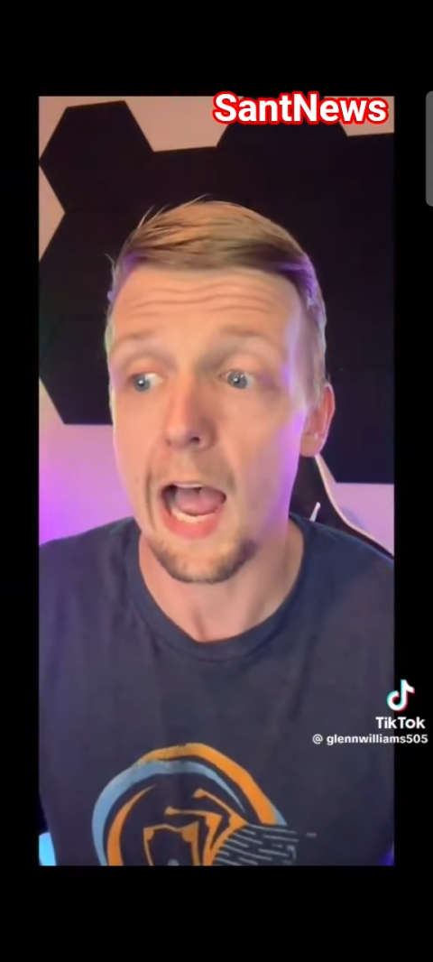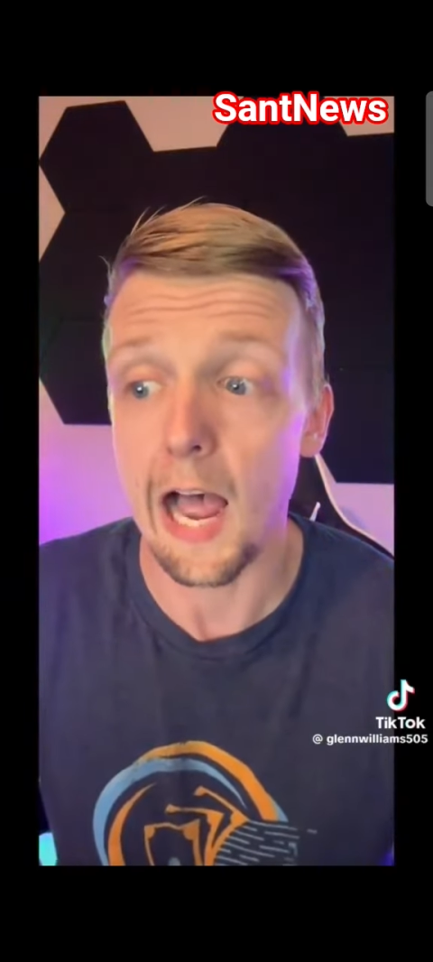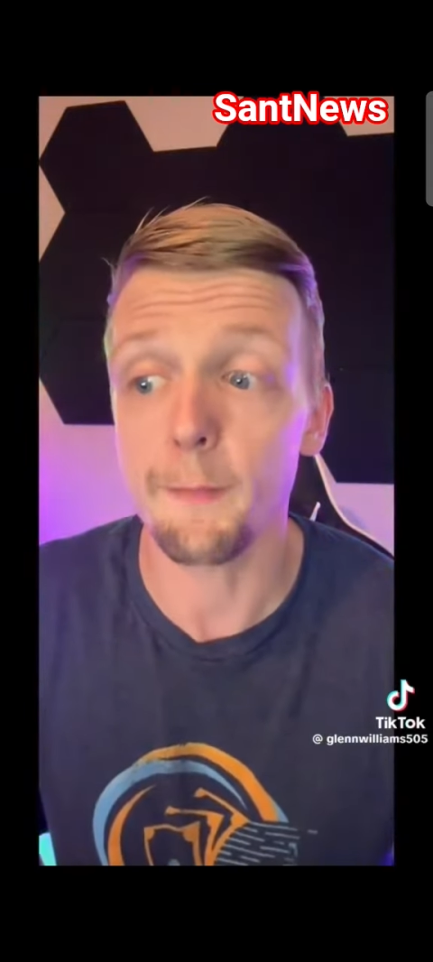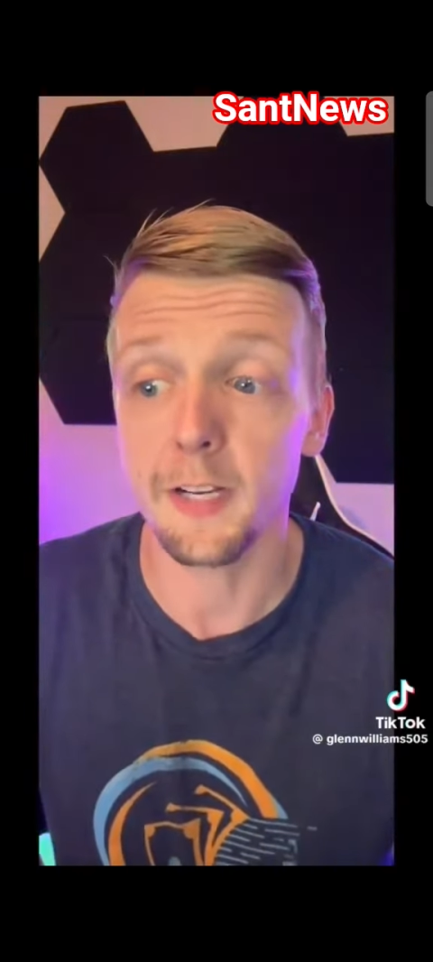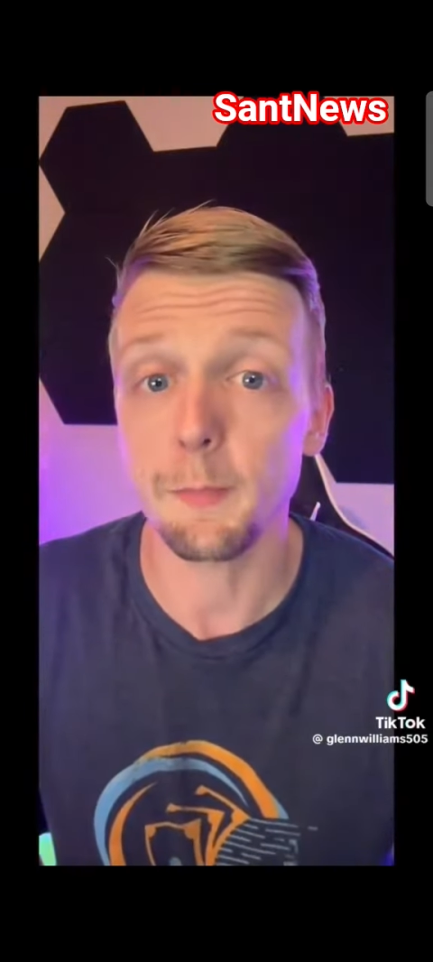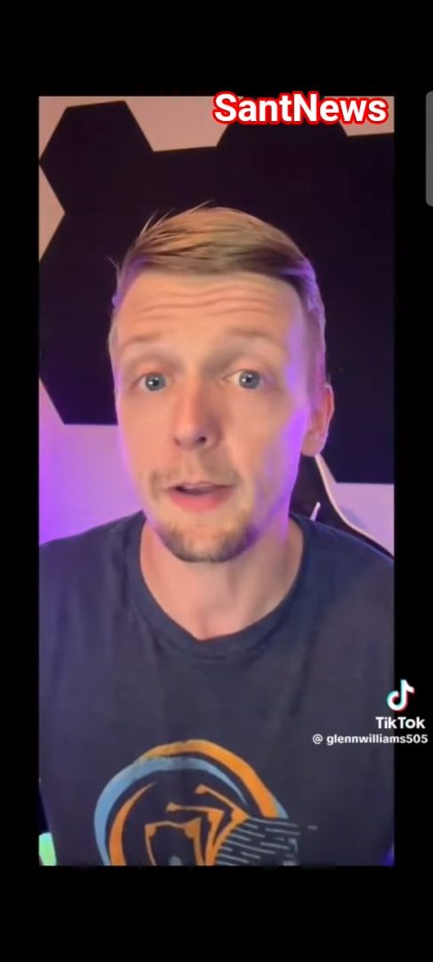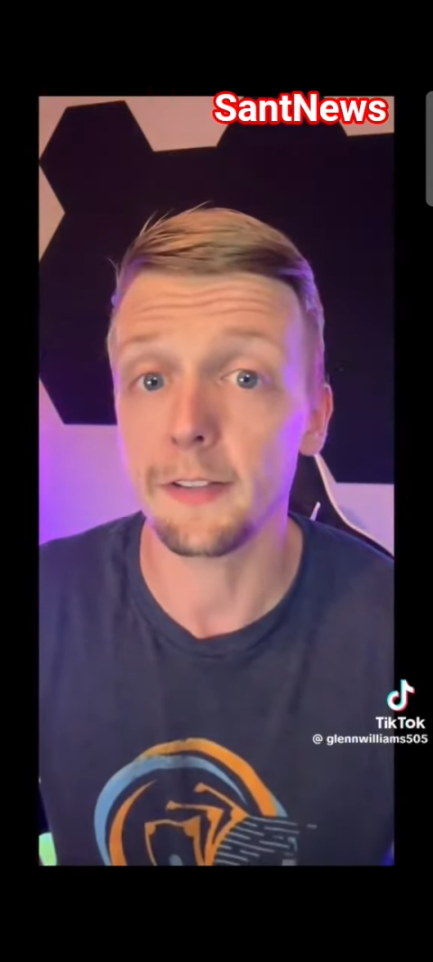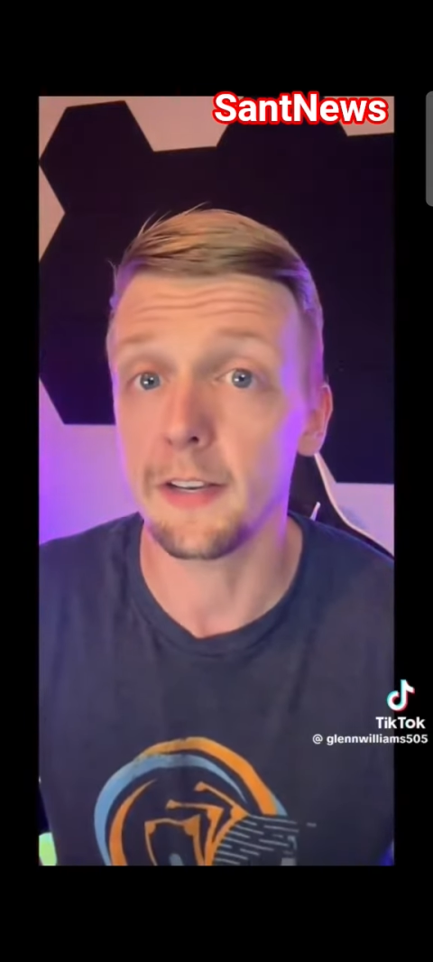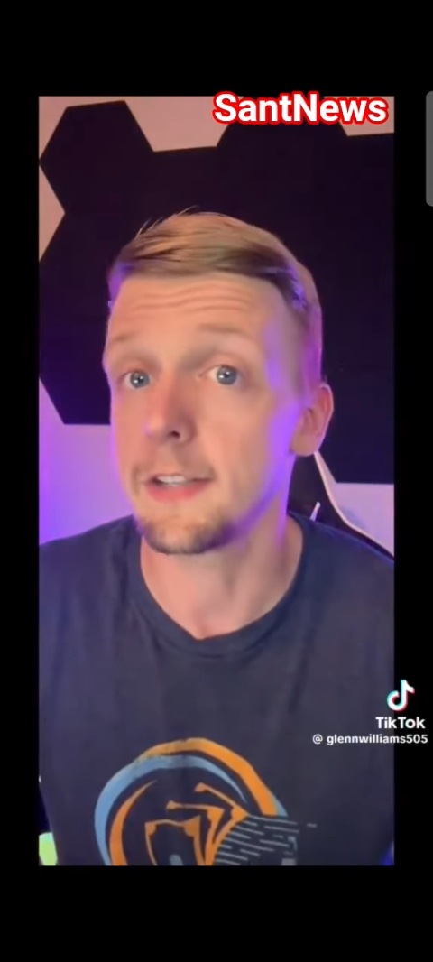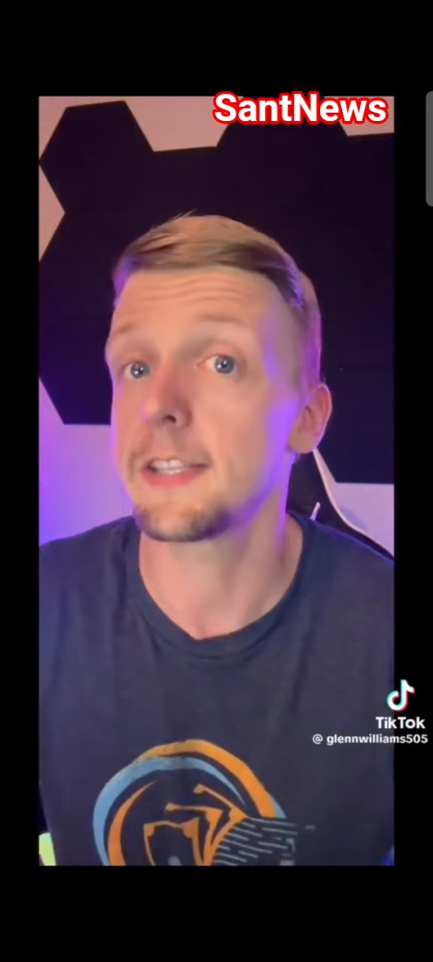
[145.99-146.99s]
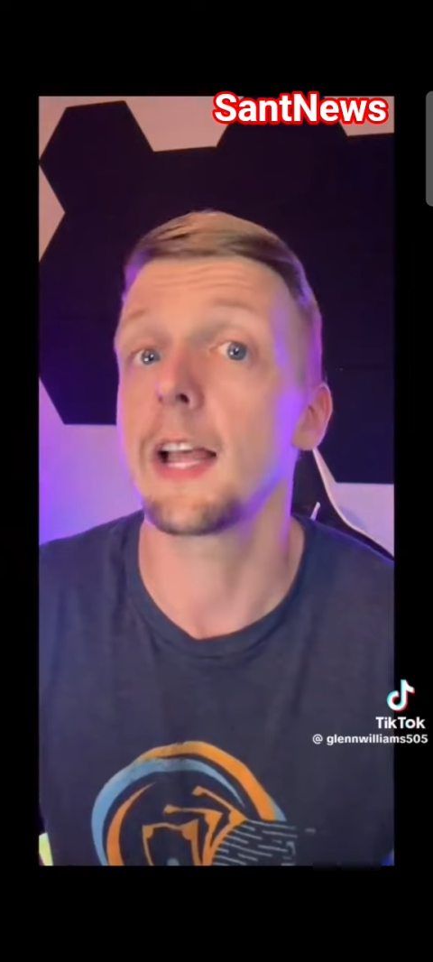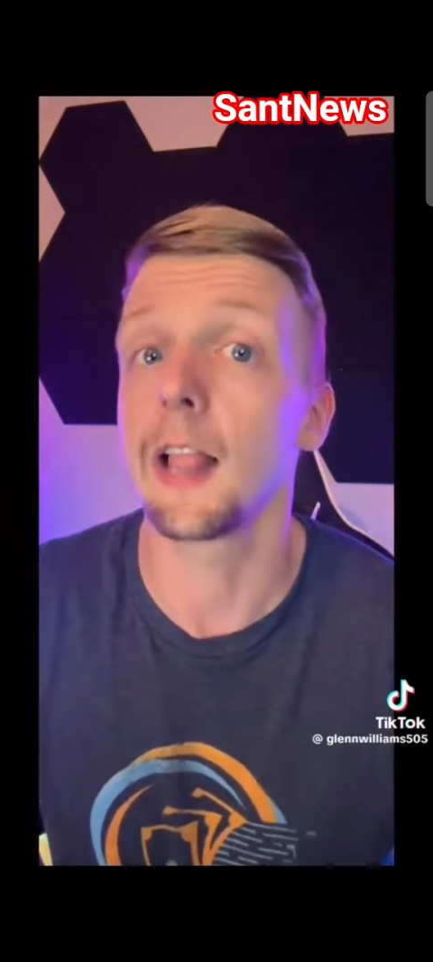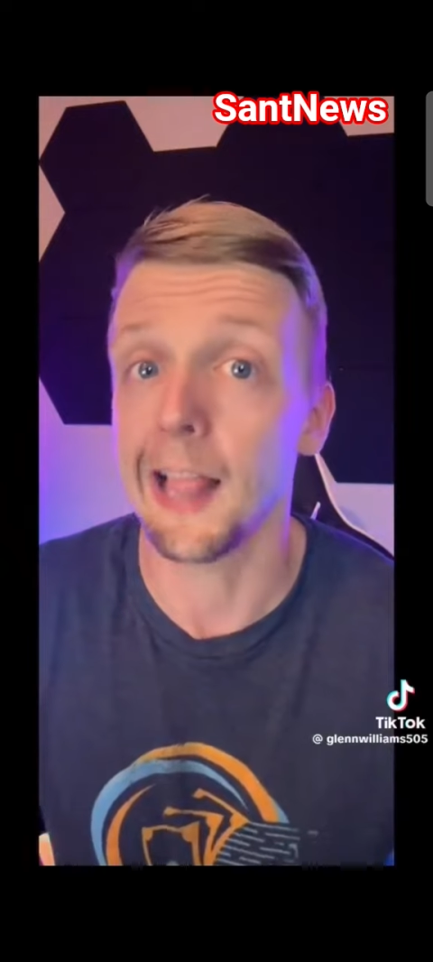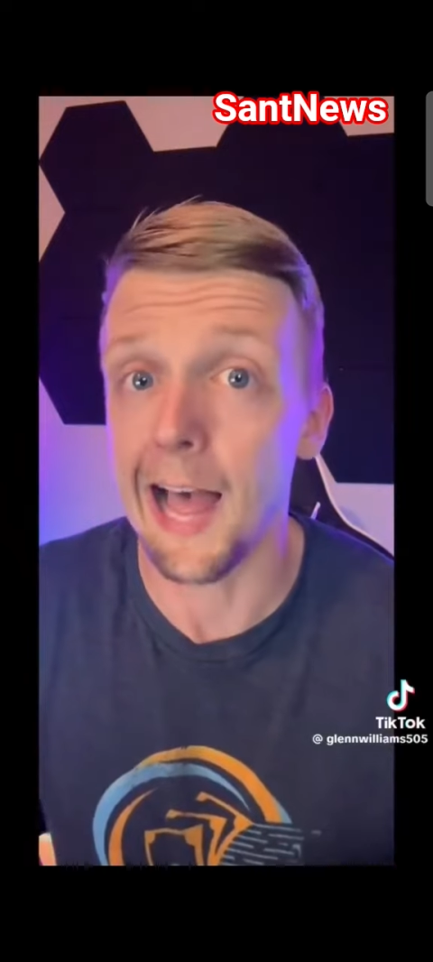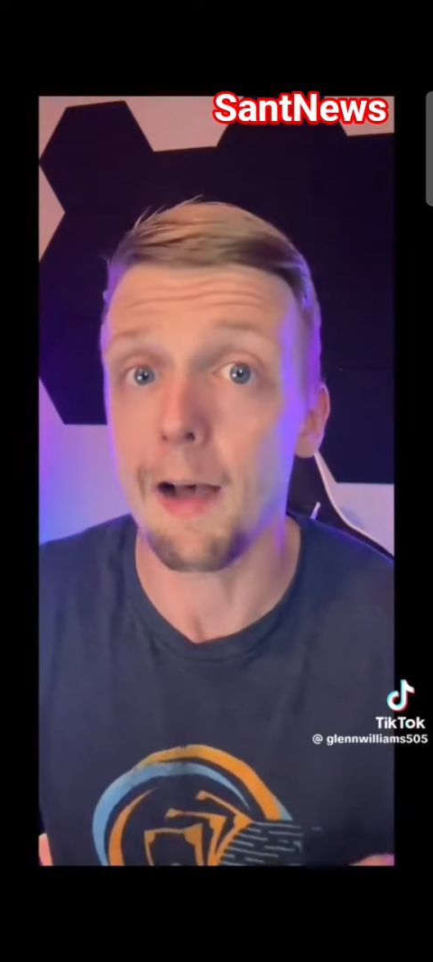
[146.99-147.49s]
I'm expecting to see a
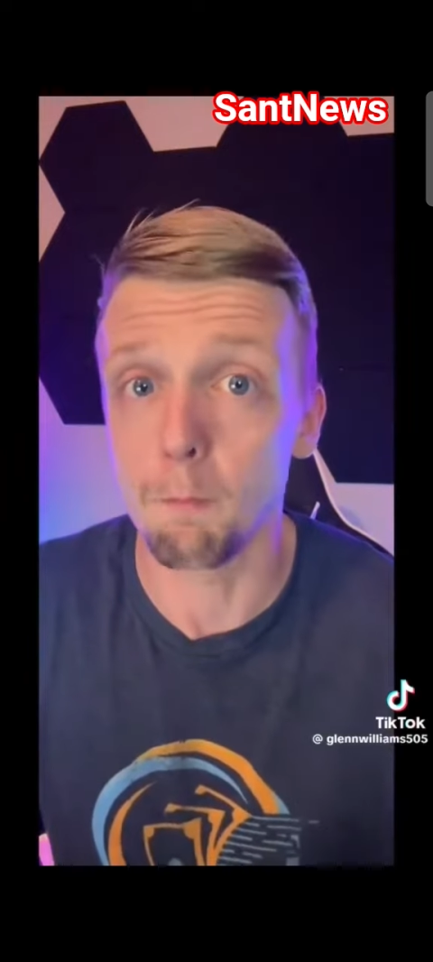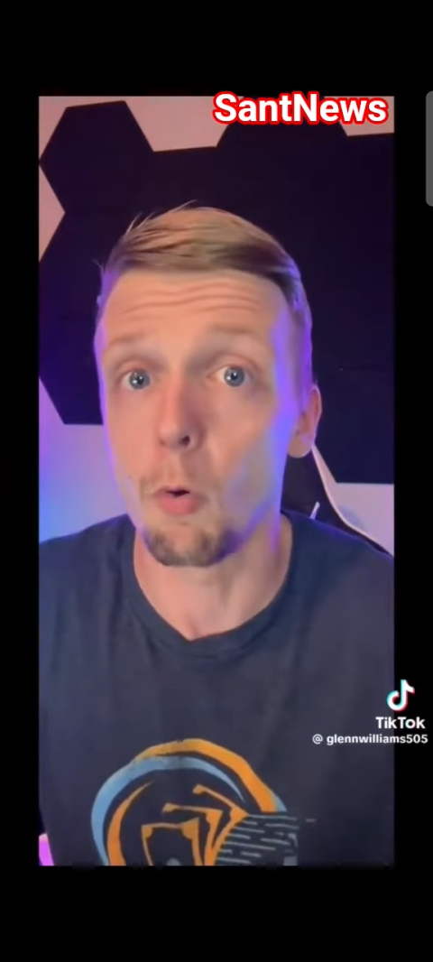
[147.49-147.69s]
lot